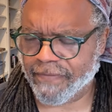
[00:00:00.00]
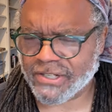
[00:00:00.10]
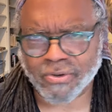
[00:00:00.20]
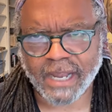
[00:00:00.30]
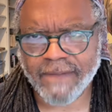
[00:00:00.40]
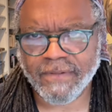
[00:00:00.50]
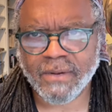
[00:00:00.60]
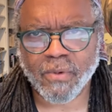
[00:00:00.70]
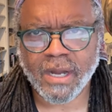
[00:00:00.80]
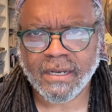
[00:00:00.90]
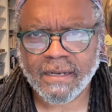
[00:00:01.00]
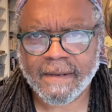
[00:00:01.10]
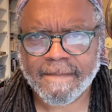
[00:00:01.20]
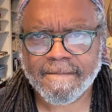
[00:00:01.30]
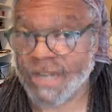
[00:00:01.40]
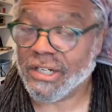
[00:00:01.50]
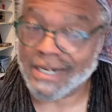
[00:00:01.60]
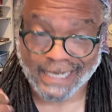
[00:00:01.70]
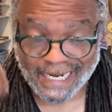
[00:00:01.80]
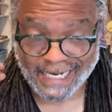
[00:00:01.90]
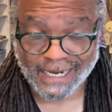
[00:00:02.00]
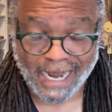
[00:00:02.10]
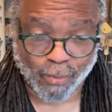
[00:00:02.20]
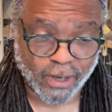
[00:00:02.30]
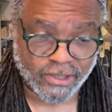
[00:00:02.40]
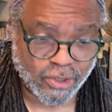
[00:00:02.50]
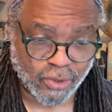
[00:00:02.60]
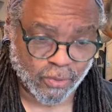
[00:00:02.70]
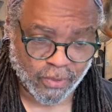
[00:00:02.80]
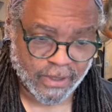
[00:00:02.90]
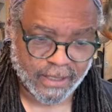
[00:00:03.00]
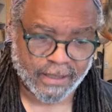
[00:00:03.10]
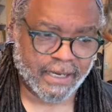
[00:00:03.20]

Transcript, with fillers: professor dave did one i didn't watch it because i did not want to